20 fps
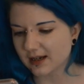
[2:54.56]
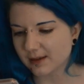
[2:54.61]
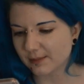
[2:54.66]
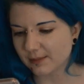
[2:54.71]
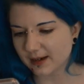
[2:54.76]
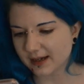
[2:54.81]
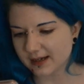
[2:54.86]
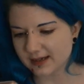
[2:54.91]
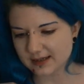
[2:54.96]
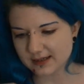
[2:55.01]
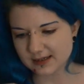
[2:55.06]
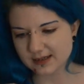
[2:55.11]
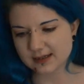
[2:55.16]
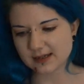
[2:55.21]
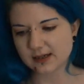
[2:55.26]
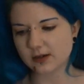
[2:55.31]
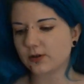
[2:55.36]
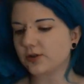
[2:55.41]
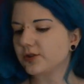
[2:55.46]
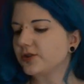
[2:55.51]
places
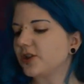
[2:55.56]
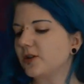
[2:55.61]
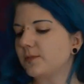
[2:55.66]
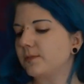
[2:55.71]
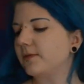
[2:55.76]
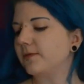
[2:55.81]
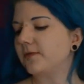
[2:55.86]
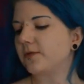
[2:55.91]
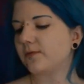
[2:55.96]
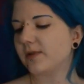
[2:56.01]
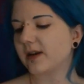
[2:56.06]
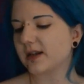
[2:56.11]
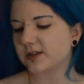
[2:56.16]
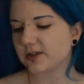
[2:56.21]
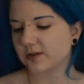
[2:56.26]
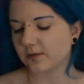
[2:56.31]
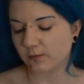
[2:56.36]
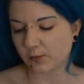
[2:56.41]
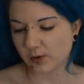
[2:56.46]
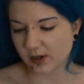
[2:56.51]
it on top of the
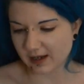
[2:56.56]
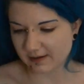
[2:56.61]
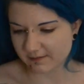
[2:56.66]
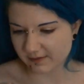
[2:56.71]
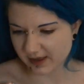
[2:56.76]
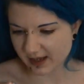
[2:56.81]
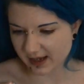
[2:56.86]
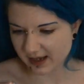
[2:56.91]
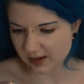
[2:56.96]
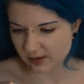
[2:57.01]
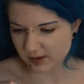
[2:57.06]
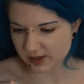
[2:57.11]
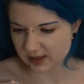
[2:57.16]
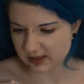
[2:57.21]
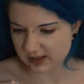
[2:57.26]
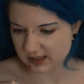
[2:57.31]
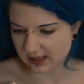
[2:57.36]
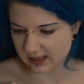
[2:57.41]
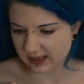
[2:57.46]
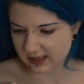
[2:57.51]
rest of whatever the hell
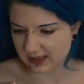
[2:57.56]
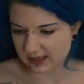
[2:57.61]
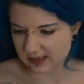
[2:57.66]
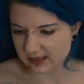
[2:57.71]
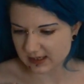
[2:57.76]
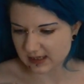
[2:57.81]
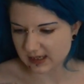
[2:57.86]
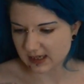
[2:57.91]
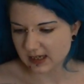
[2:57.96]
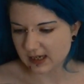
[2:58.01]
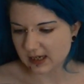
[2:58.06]
this thing is,